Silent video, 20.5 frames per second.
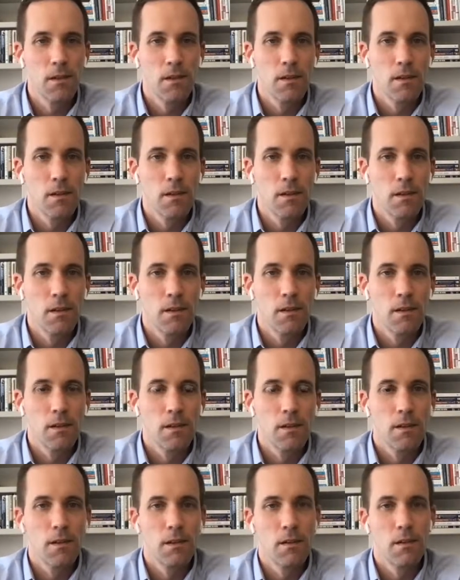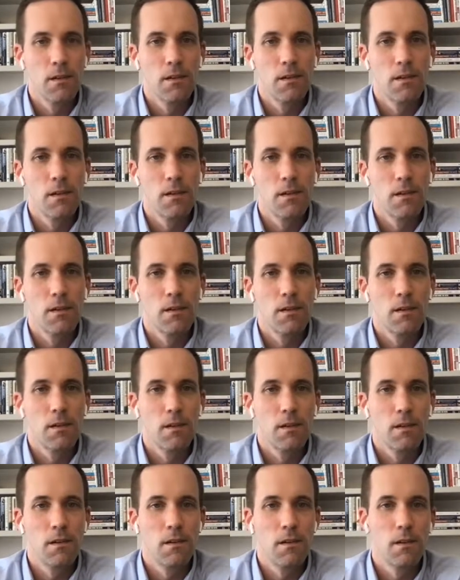
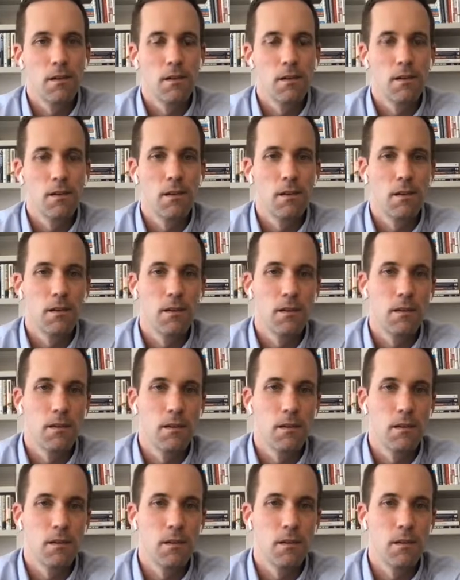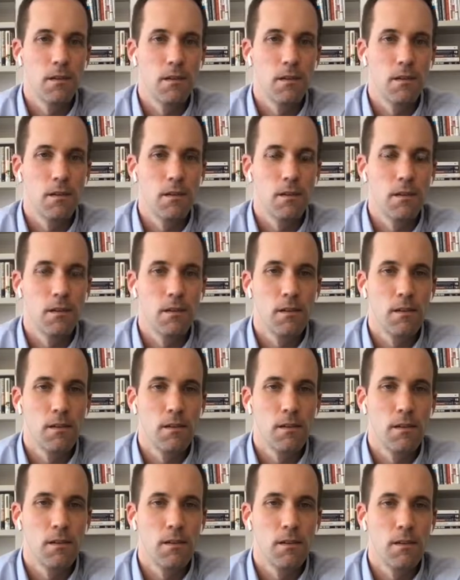
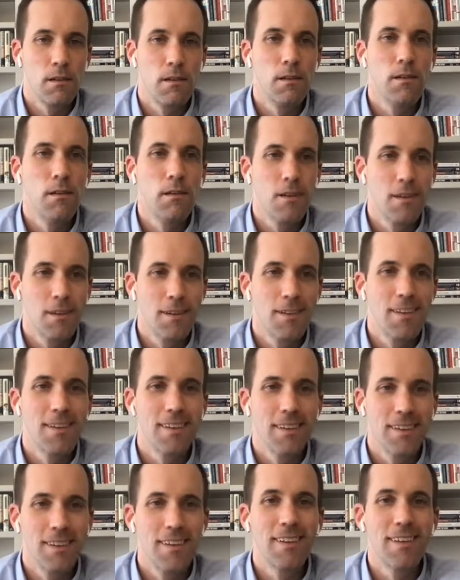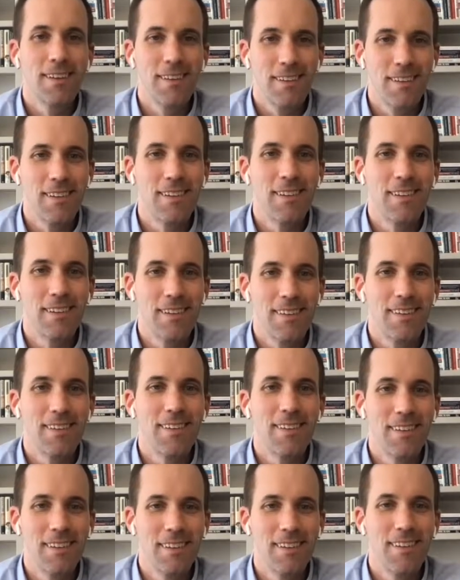
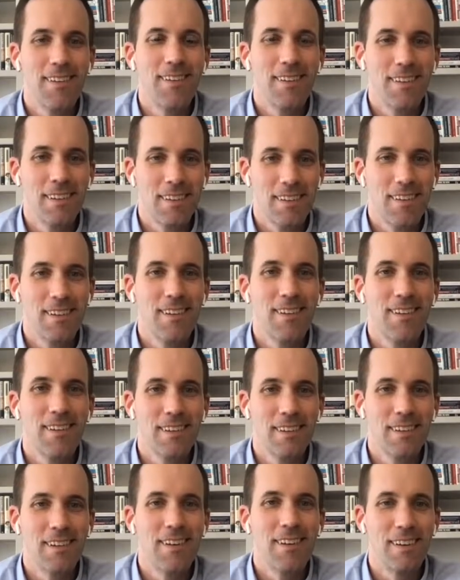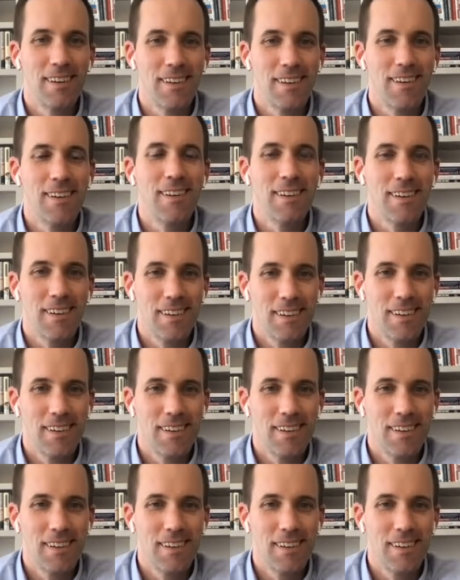(not speaking)